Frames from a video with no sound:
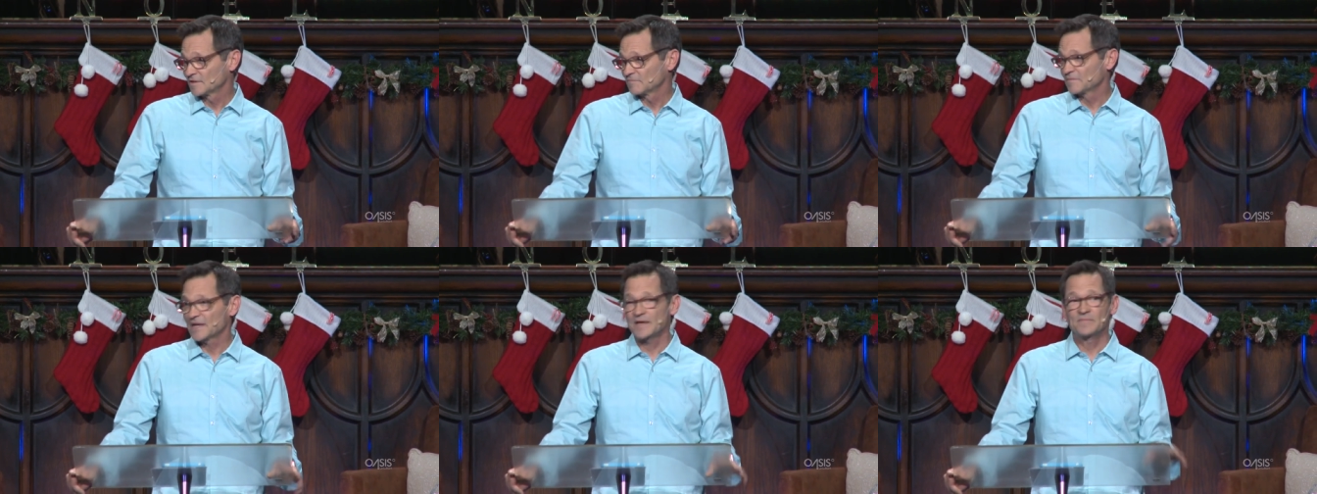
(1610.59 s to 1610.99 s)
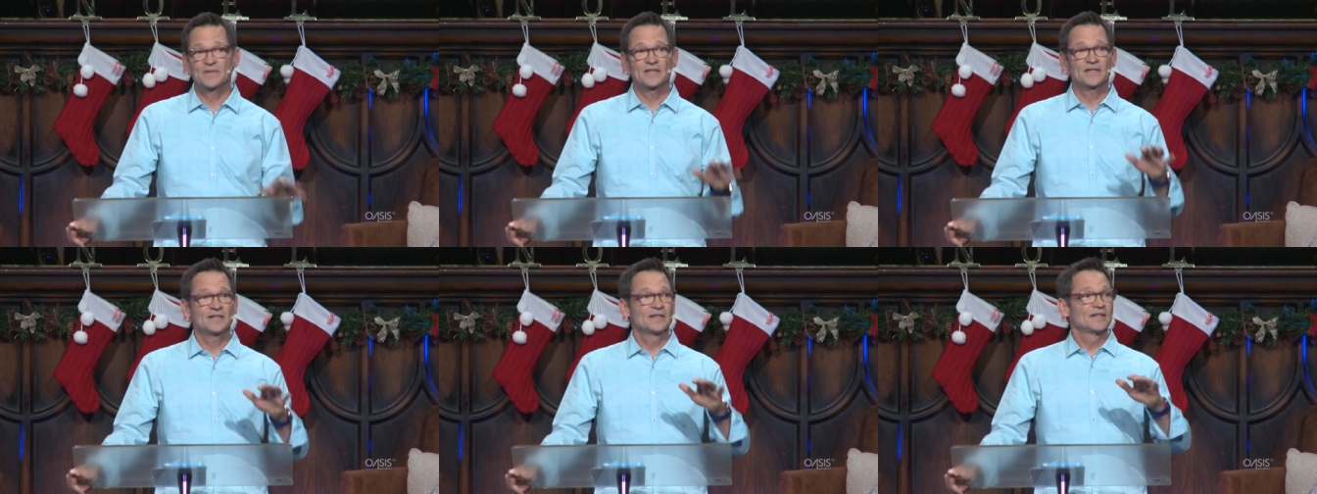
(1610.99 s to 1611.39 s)

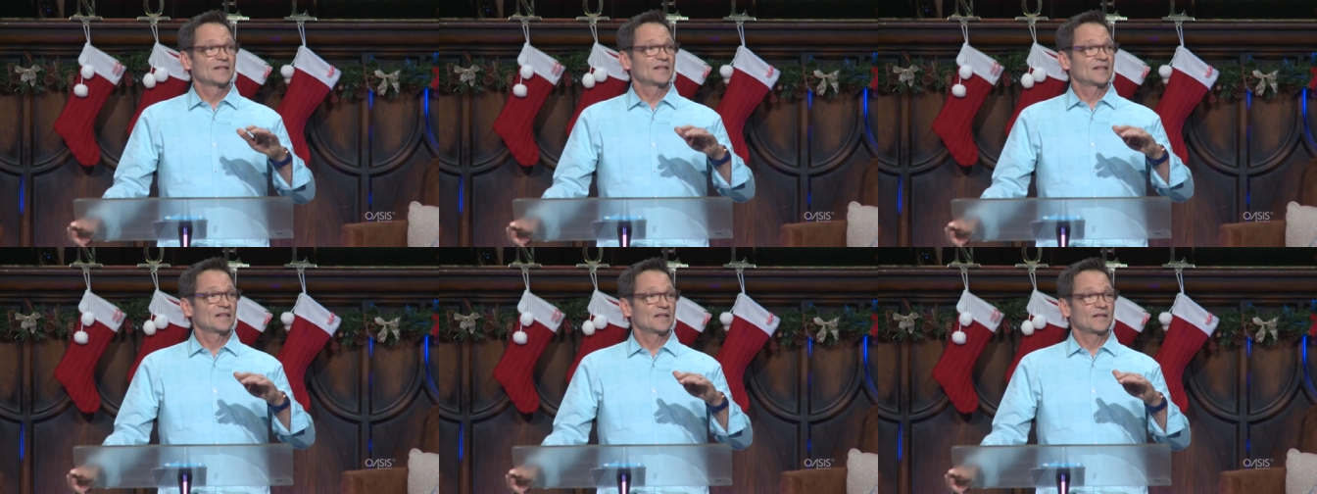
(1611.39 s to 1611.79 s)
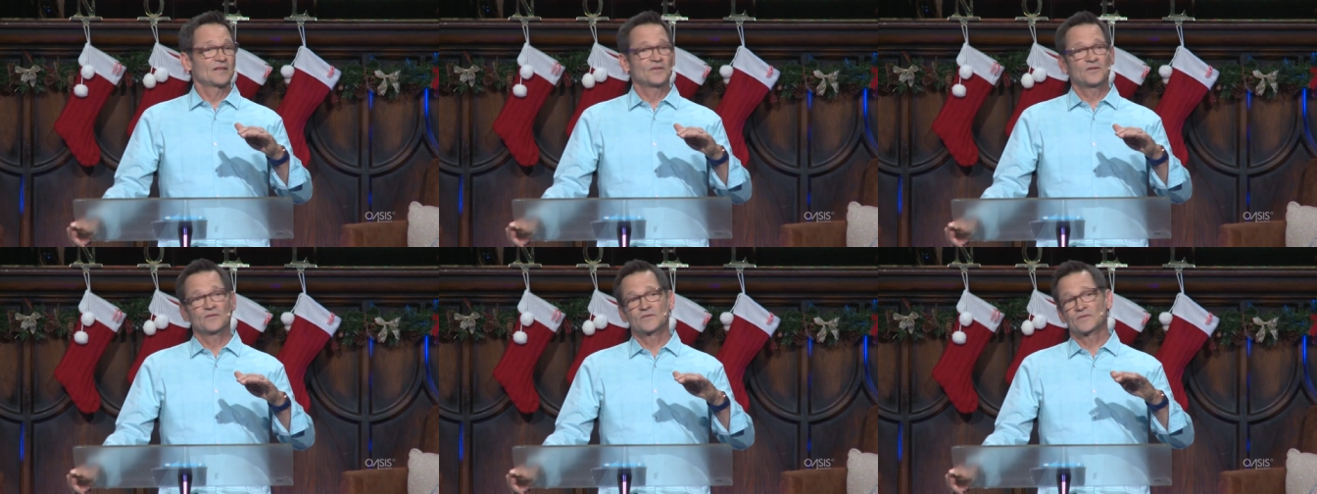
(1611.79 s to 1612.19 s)
Maybe
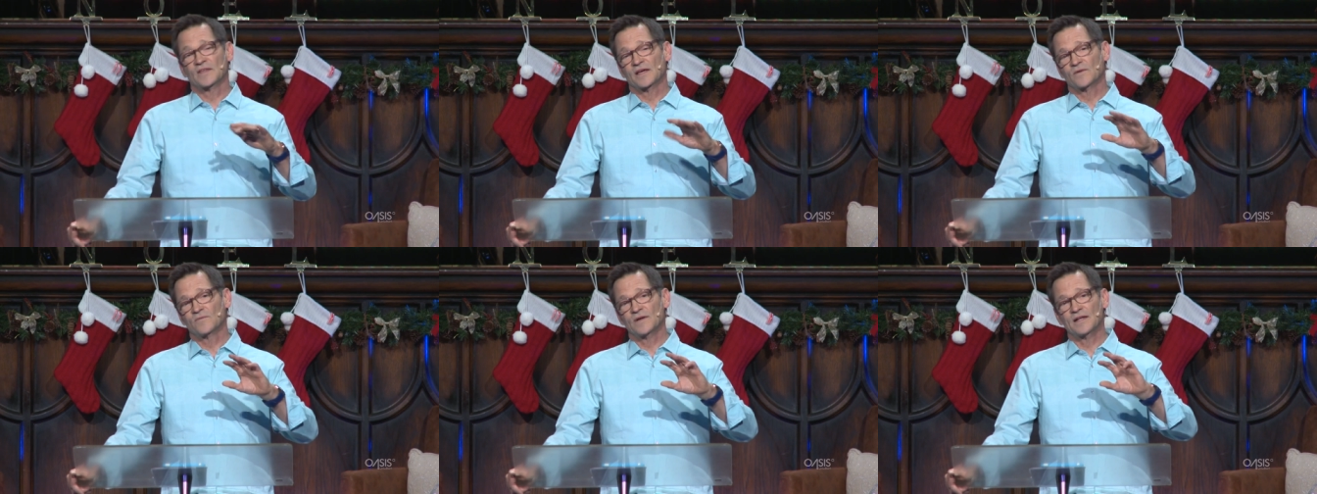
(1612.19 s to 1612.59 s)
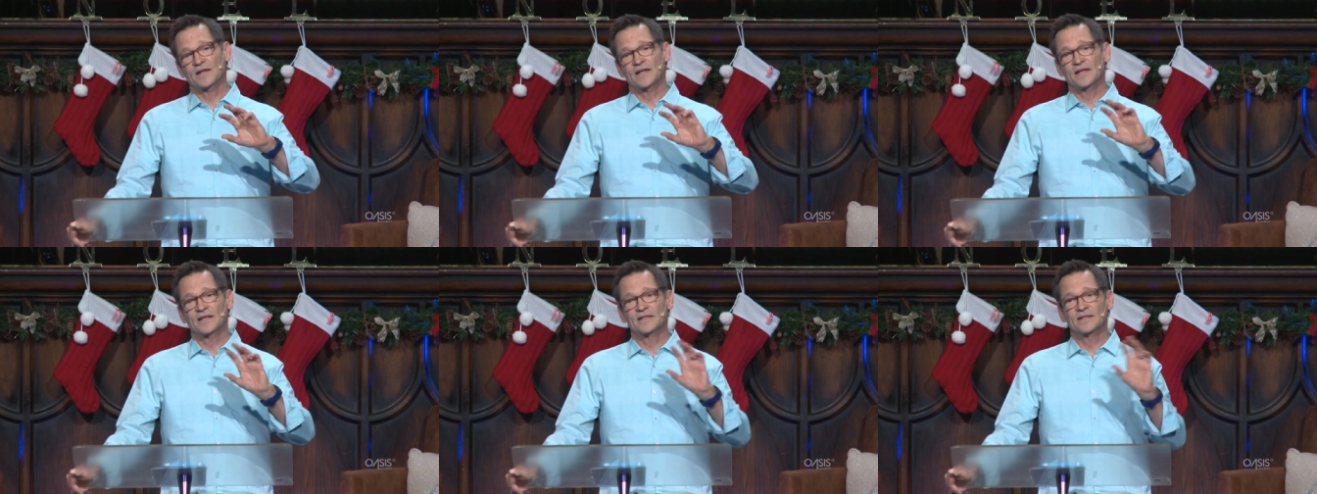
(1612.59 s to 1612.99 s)
you think, well,
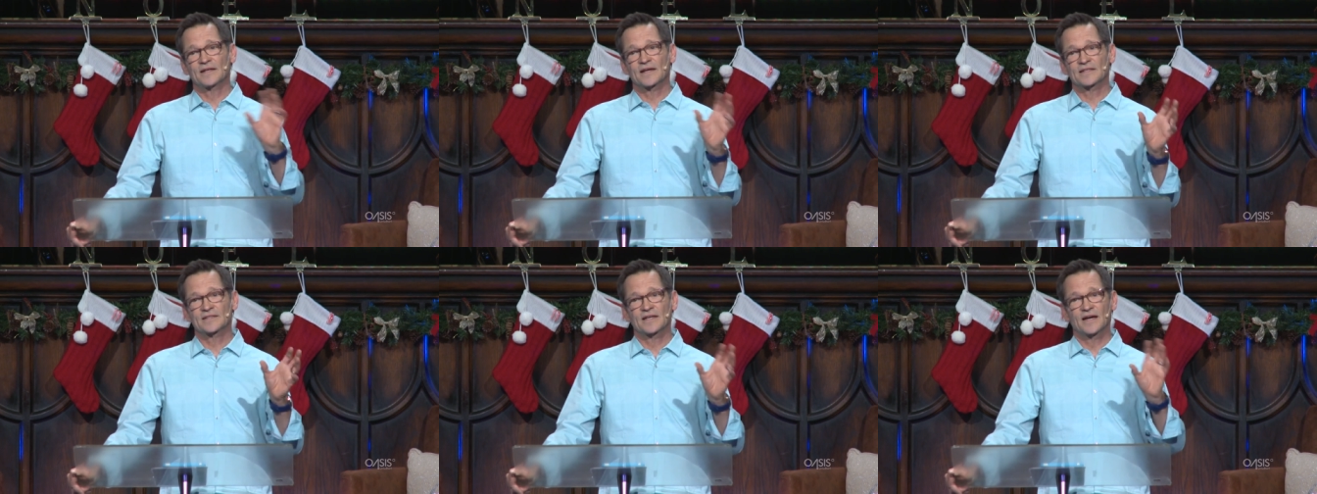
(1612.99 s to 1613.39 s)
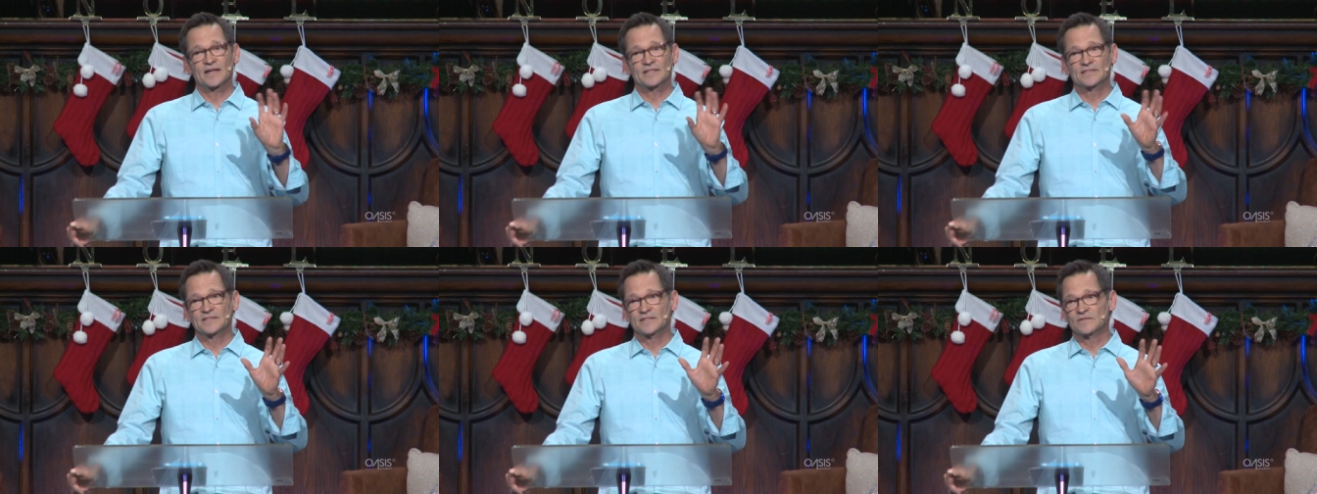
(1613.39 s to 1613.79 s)
I like the
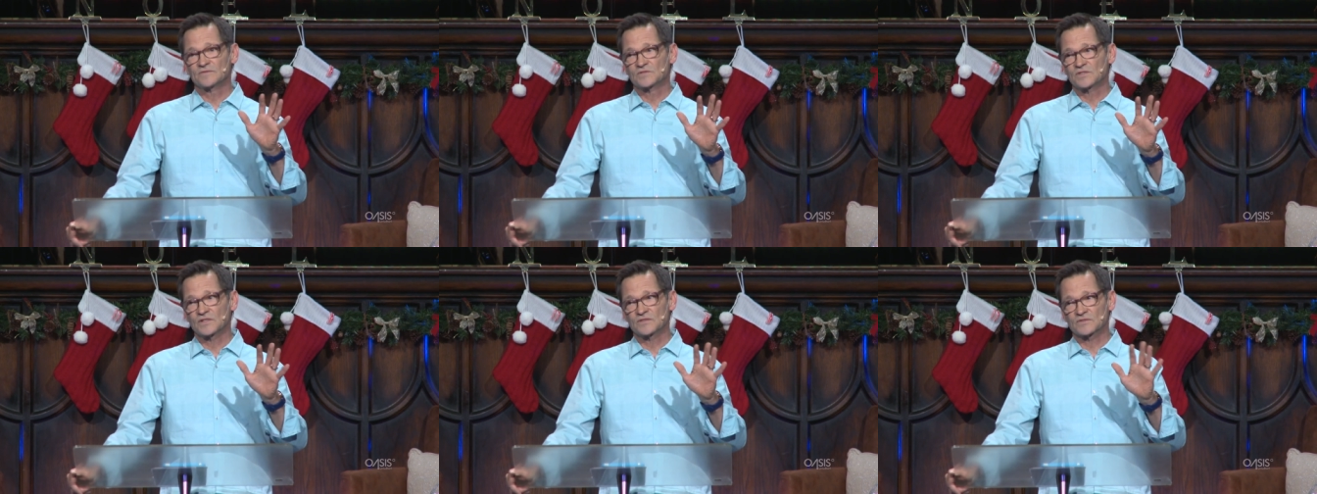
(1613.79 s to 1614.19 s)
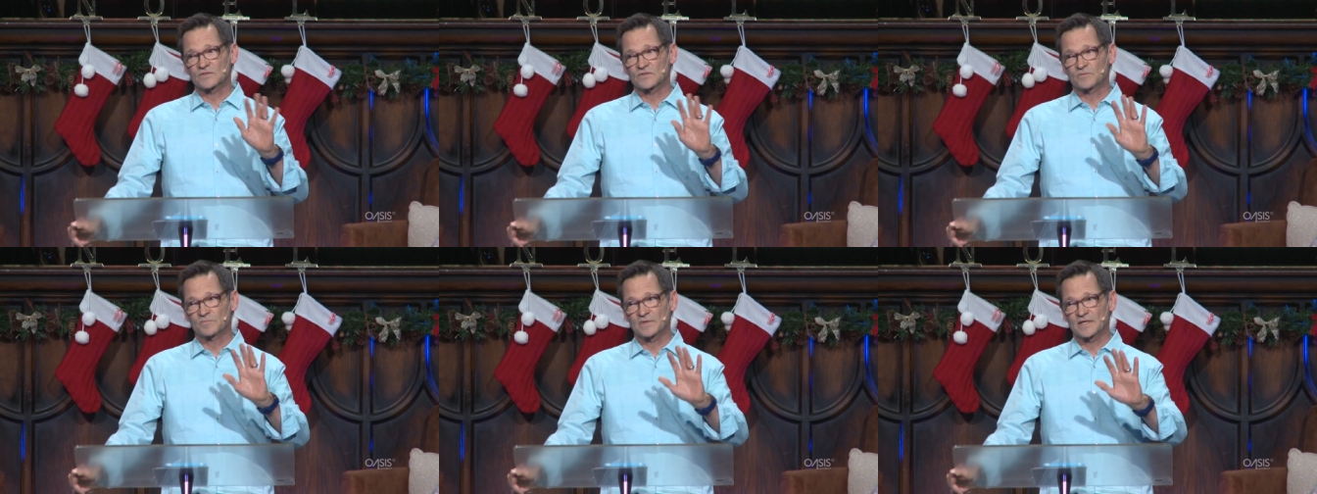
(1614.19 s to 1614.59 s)
idea of
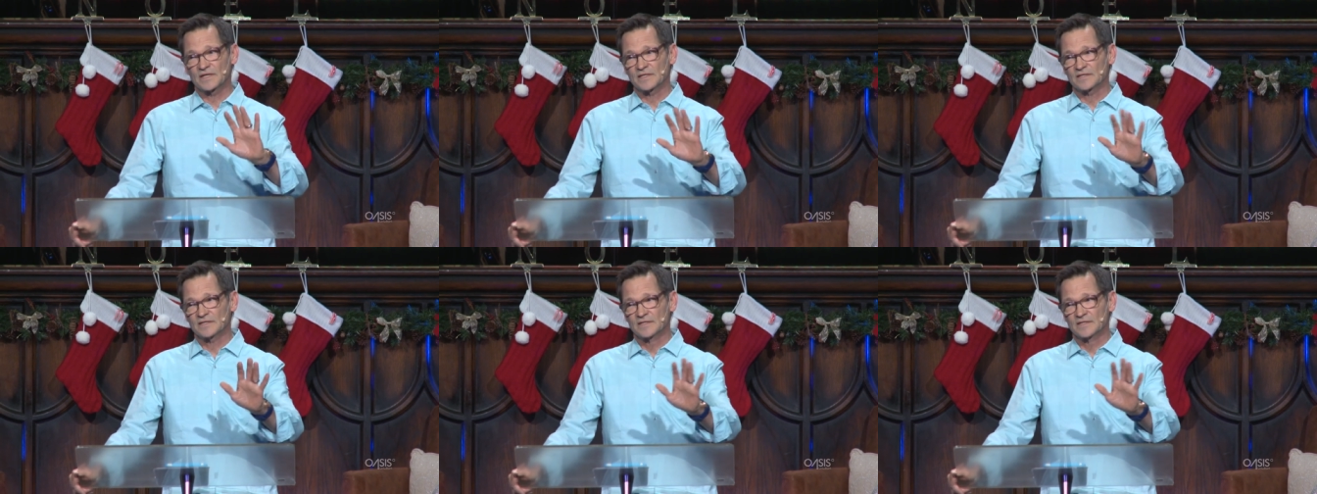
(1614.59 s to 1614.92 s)
Jesus, but